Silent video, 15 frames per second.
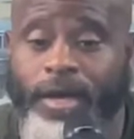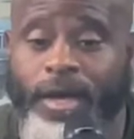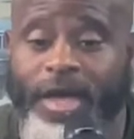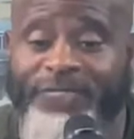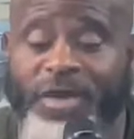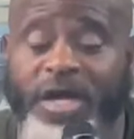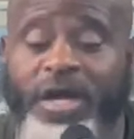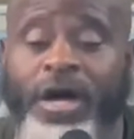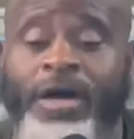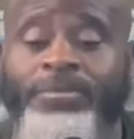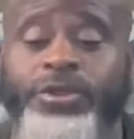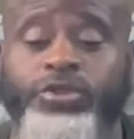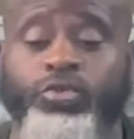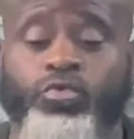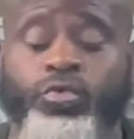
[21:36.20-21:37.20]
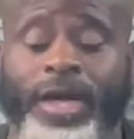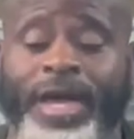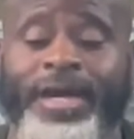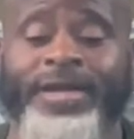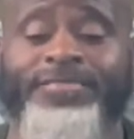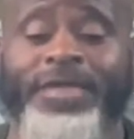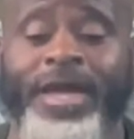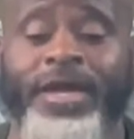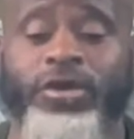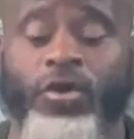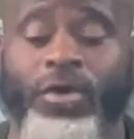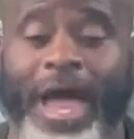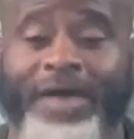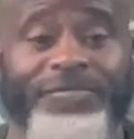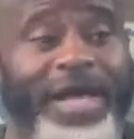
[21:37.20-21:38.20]
if it comes to anything in your
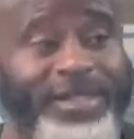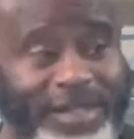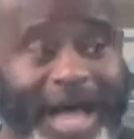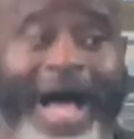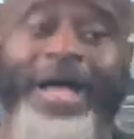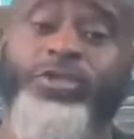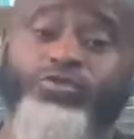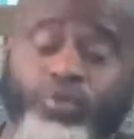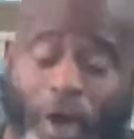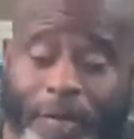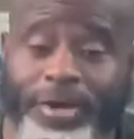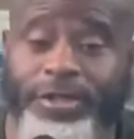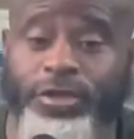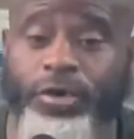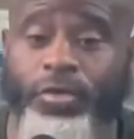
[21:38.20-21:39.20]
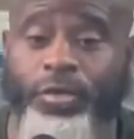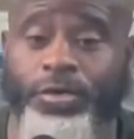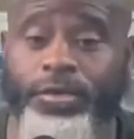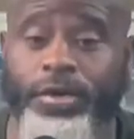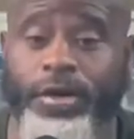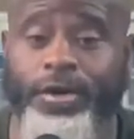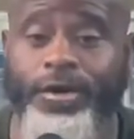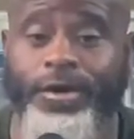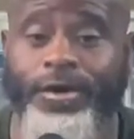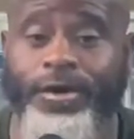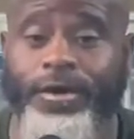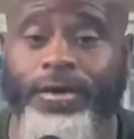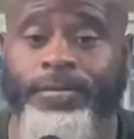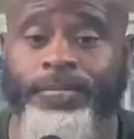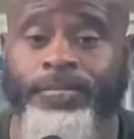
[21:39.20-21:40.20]
life that's contrary to the word of God,
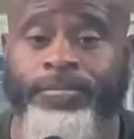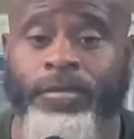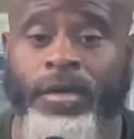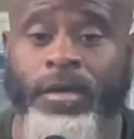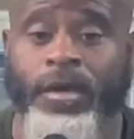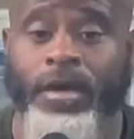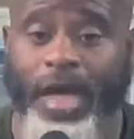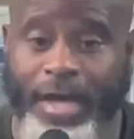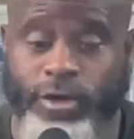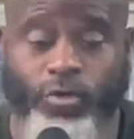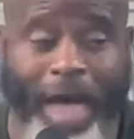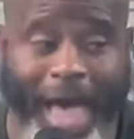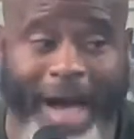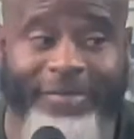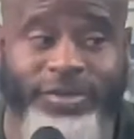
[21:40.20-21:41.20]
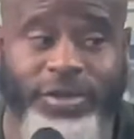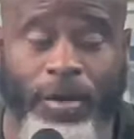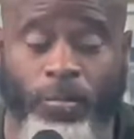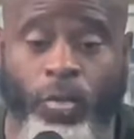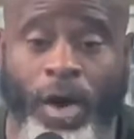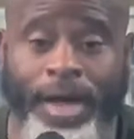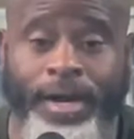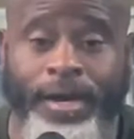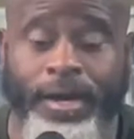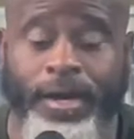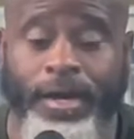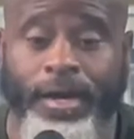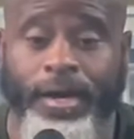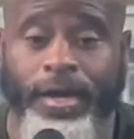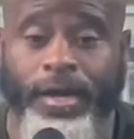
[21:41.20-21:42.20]
and you have someone
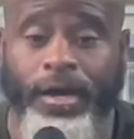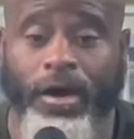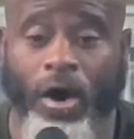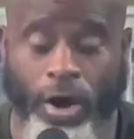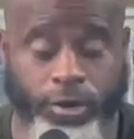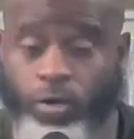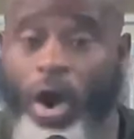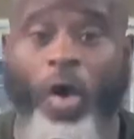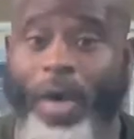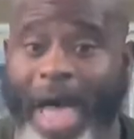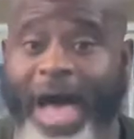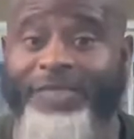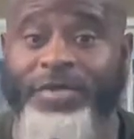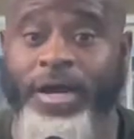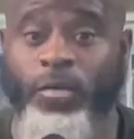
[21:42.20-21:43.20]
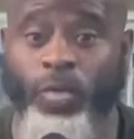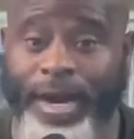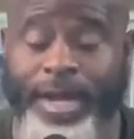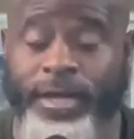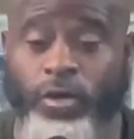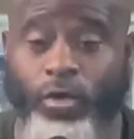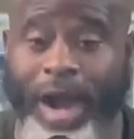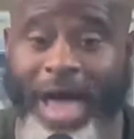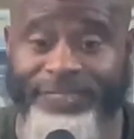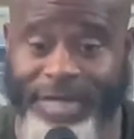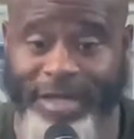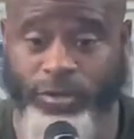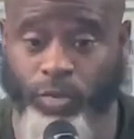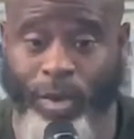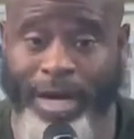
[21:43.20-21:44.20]
or you don't have anyone in your life
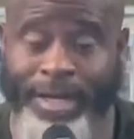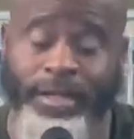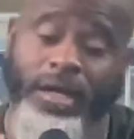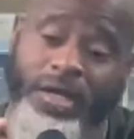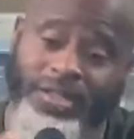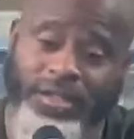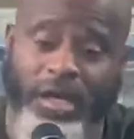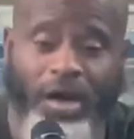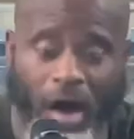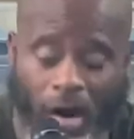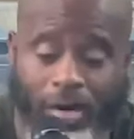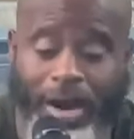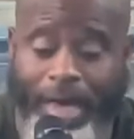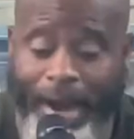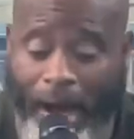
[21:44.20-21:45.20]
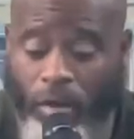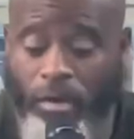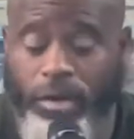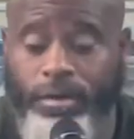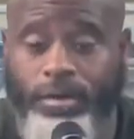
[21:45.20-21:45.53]
that's willing to call that out,